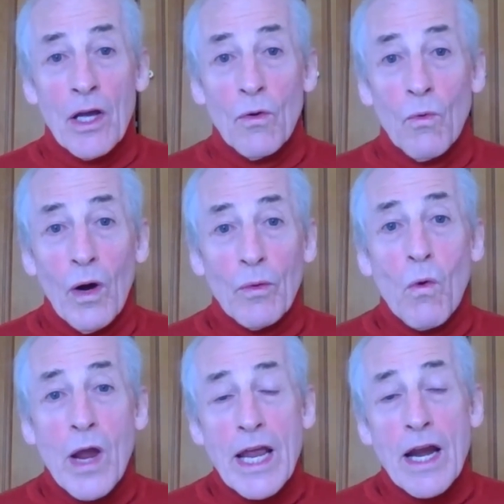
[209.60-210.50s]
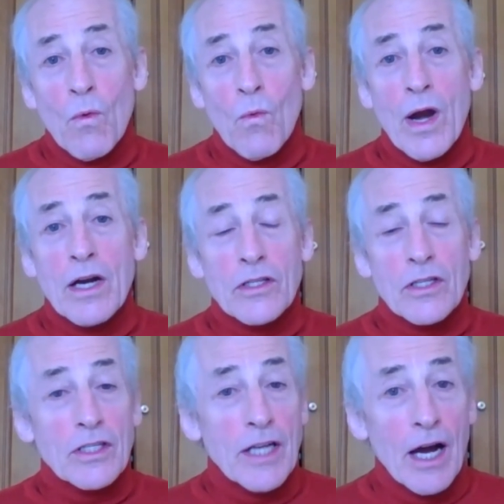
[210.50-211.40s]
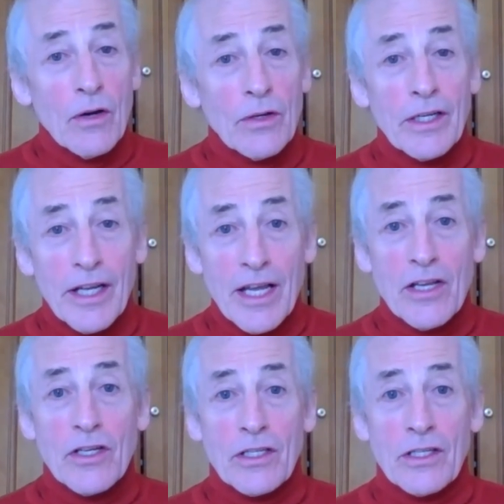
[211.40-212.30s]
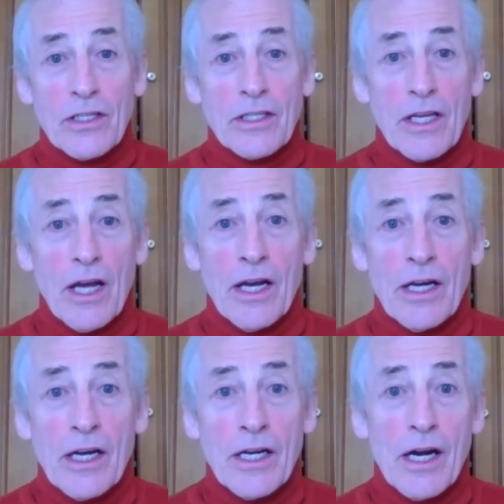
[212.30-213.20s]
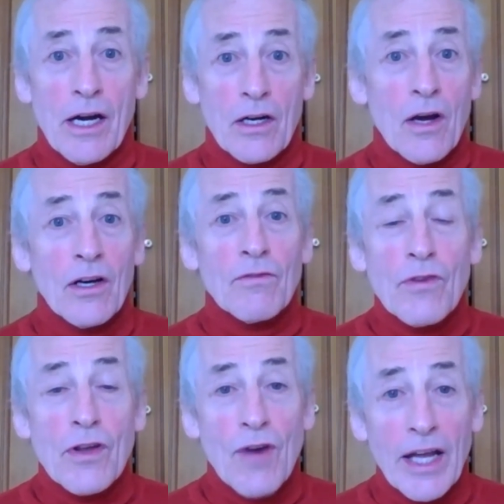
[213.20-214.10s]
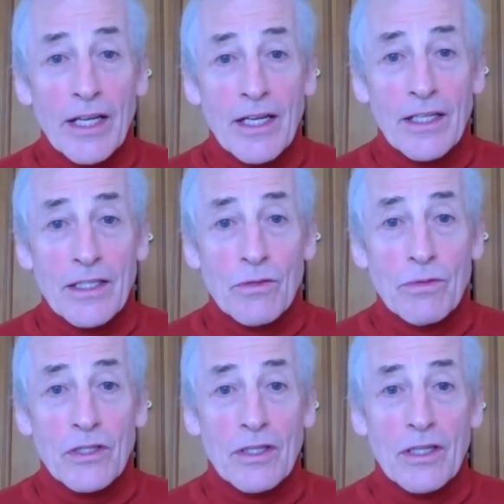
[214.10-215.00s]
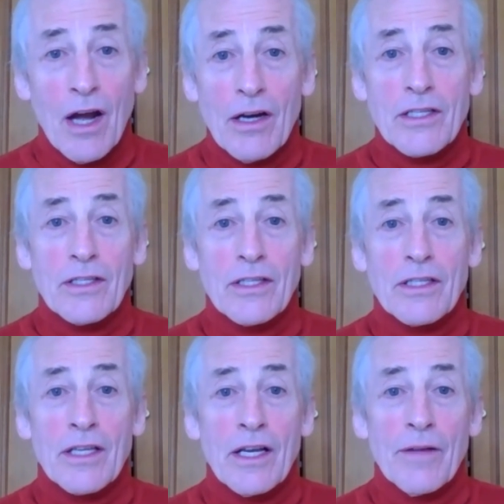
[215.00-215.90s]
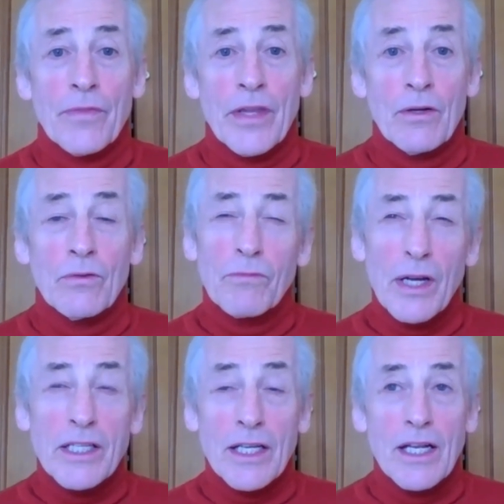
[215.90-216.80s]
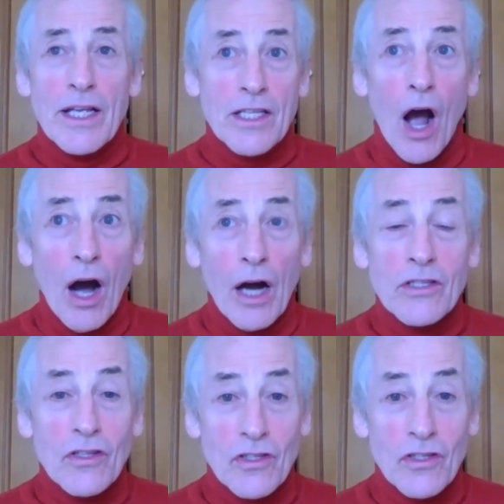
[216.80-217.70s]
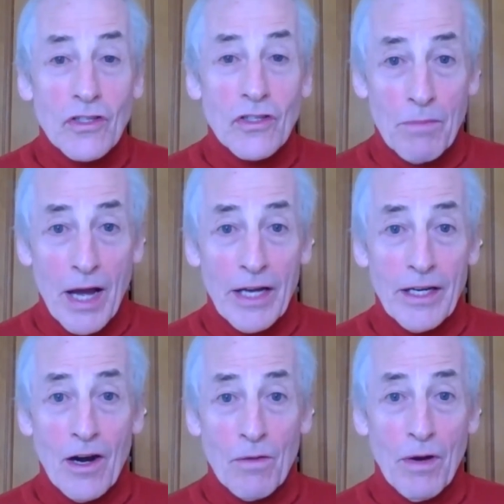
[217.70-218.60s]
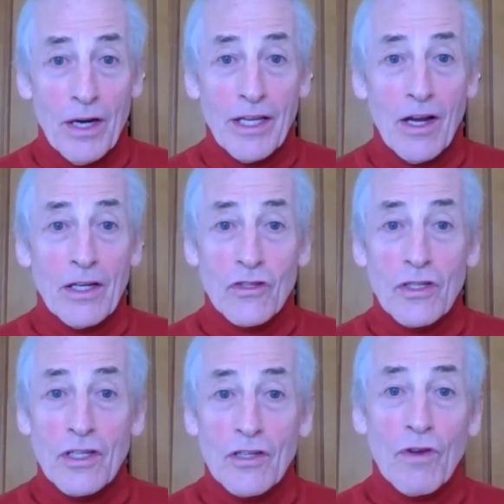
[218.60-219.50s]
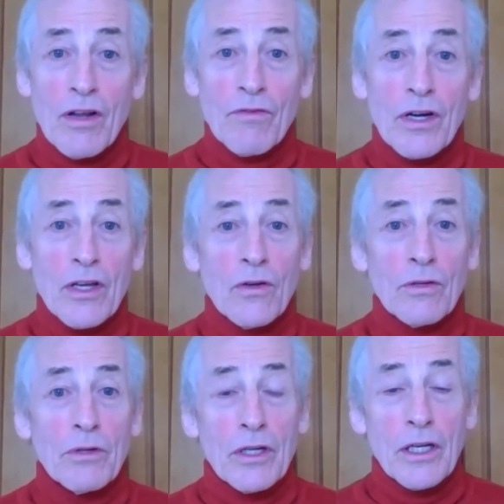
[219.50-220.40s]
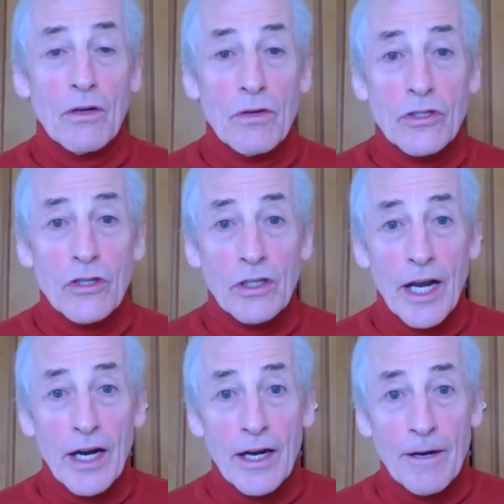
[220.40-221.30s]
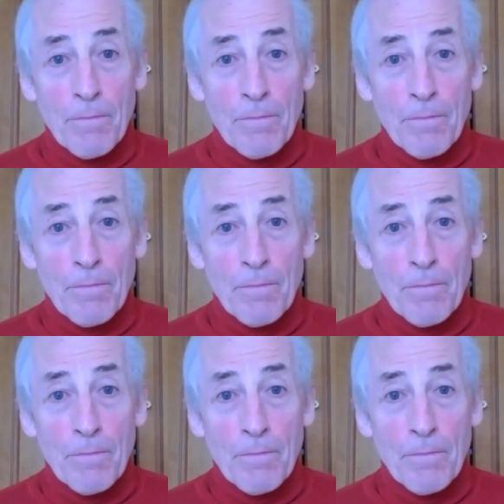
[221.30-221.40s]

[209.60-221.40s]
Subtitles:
what wears us down and ages us are called free radicals, which are toxins. Basically, it's oxygen gone mad in our body. Oxygen is very, very good, but it'll rust your car.